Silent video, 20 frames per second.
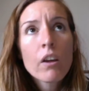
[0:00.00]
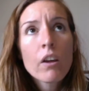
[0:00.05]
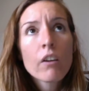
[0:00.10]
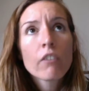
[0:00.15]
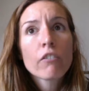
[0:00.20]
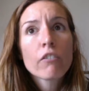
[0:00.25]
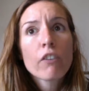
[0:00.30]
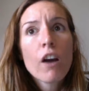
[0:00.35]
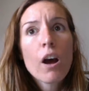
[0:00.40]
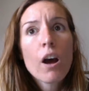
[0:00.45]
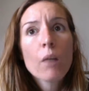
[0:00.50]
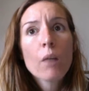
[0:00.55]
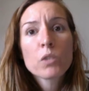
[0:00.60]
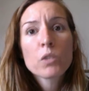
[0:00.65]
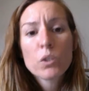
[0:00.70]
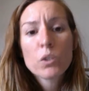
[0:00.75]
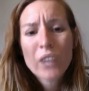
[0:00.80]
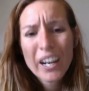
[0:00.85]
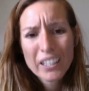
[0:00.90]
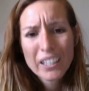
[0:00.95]
from
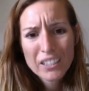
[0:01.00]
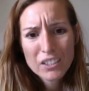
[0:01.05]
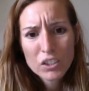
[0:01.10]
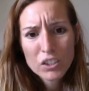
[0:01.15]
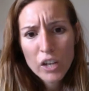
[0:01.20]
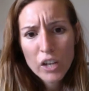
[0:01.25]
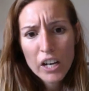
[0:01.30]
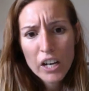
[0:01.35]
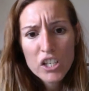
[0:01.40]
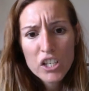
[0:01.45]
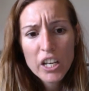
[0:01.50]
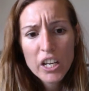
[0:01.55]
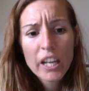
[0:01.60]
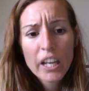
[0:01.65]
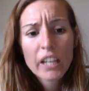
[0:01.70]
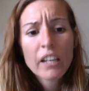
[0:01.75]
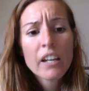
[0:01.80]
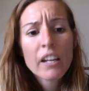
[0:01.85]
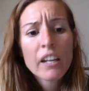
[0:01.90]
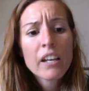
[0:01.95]
direct
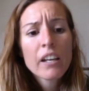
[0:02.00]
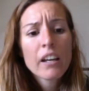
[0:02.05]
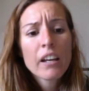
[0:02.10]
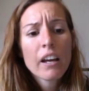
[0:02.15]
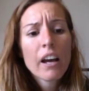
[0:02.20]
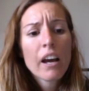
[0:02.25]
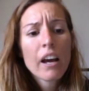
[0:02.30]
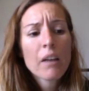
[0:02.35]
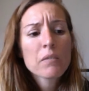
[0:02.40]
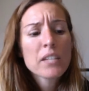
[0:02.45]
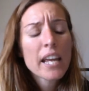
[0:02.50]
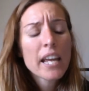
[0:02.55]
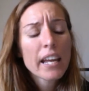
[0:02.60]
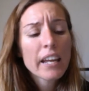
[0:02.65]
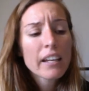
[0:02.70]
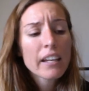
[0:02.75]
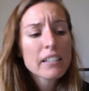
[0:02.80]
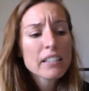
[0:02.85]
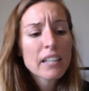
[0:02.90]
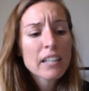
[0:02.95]
instruction,
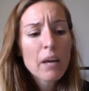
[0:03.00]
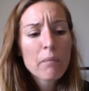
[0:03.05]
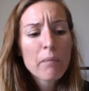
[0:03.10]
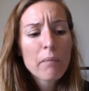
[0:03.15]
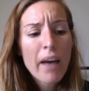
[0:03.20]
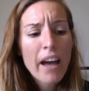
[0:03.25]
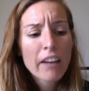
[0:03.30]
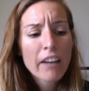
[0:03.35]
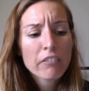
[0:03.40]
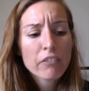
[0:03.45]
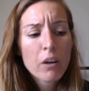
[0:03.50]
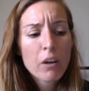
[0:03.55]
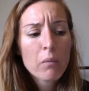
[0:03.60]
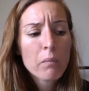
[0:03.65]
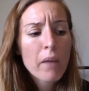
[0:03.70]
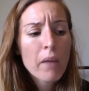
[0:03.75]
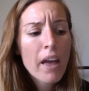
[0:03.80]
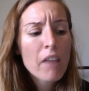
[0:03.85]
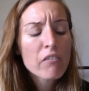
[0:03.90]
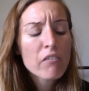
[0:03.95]
taking a step back
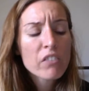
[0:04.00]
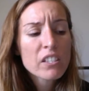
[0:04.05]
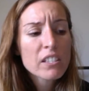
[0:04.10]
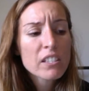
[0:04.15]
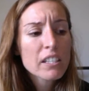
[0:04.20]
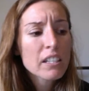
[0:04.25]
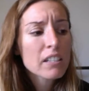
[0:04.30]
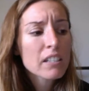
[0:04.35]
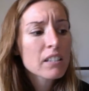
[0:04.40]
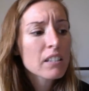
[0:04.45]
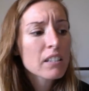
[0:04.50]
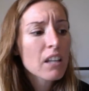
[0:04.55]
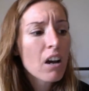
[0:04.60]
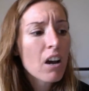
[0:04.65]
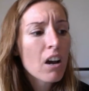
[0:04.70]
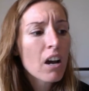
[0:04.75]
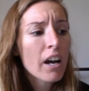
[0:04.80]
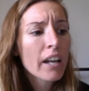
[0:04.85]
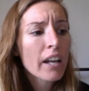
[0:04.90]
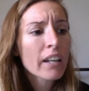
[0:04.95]
from emphasis
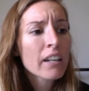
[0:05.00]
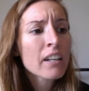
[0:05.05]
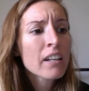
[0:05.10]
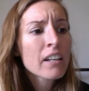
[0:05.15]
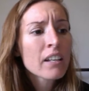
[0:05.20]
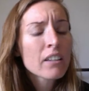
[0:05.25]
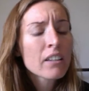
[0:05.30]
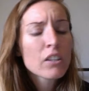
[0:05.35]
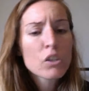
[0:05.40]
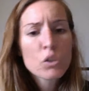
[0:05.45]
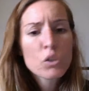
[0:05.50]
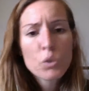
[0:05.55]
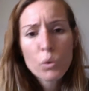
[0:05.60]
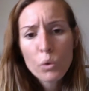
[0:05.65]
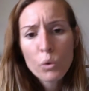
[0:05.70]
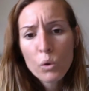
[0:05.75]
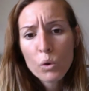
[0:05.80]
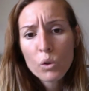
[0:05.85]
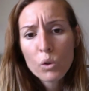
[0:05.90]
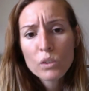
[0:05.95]
on the
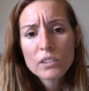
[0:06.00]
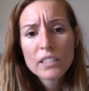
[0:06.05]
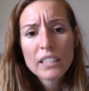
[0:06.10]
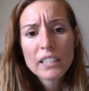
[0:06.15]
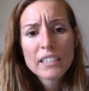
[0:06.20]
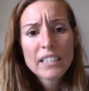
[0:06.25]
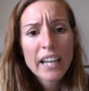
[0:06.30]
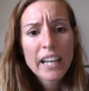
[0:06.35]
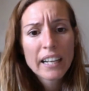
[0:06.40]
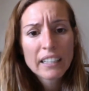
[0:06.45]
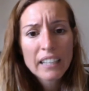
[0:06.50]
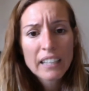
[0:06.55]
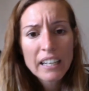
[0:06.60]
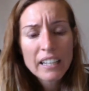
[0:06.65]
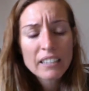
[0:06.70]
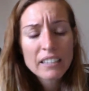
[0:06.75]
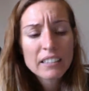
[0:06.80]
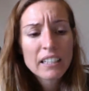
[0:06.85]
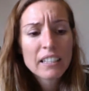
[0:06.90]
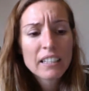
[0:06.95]
tools and
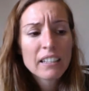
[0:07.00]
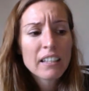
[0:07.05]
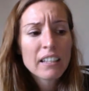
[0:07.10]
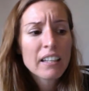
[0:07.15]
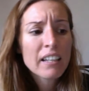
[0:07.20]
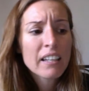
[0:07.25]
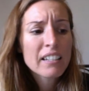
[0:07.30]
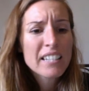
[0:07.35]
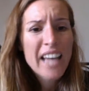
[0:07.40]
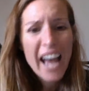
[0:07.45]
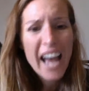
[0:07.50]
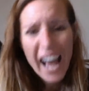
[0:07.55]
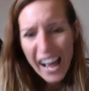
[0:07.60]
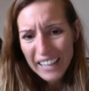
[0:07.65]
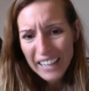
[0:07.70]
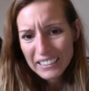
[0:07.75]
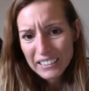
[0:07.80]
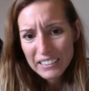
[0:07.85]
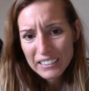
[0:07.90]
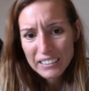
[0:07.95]
techniques and the
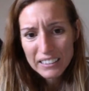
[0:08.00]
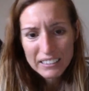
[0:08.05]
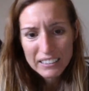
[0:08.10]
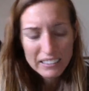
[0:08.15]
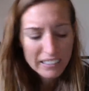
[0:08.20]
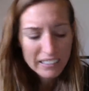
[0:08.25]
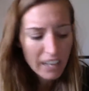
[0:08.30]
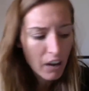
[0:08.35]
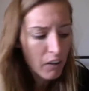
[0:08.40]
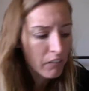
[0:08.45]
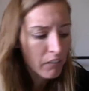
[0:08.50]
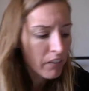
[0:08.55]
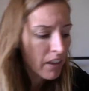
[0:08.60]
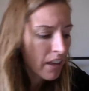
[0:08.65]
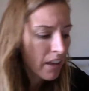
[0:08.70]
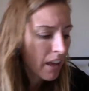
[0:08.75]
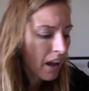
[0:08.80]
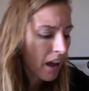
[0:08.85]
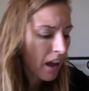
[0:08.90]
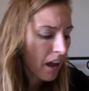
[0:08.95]
tasks itself,
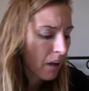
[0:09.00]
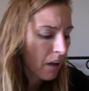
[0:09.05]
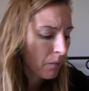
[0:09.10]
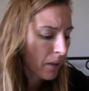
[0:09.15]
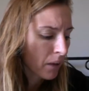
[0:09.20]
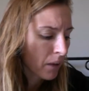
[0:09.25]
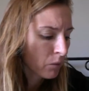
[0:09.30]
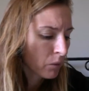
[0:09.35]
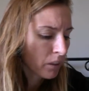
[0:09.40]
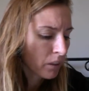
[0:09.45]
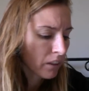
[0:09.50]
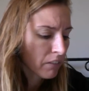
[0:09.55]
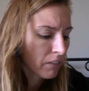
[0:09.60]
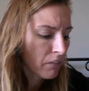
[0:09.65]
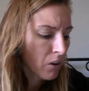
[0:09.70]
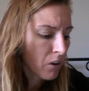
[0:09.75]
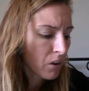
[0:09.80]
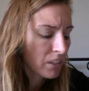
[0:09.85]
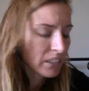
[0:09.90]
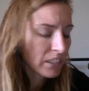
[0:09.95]
and really
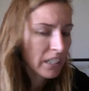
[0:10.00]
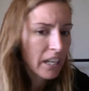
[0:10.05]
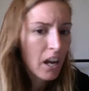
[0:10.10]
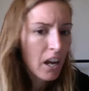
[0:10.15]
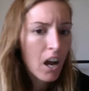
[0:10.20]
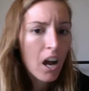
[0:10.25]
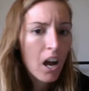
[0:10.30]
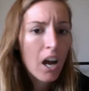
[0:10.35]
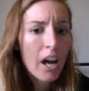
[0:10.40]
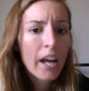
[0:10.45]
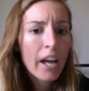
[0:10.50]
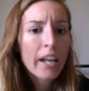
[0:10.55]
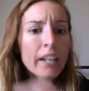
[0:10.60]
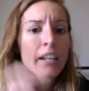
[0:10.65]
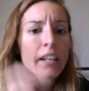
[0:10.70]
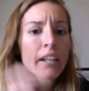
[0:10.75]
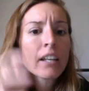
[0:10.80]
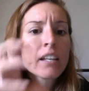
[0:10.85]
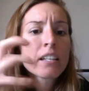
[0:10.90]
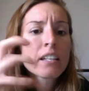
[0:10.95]
focusing
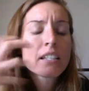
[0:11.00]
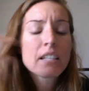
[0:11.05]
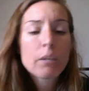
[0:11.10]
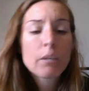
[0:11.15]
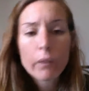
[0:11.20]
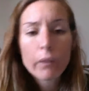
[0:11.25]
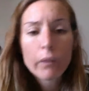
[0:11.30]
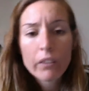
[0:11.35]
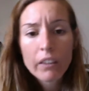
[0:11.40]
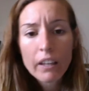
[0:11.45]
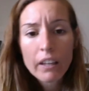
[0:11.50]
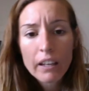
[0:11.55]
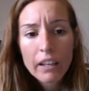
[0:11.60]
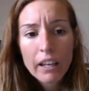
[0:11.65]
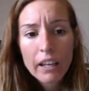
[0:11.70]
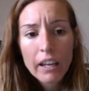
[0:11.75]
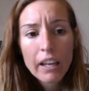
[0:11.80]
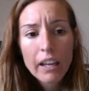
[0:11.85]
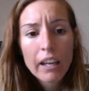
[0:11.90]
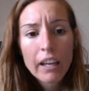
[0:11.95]
on deeper
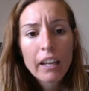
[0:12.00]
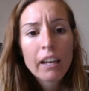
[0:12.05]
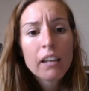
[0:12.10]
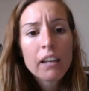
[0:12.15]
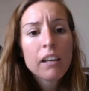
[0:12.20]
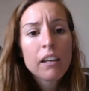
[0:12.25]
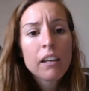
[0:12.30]
thinking,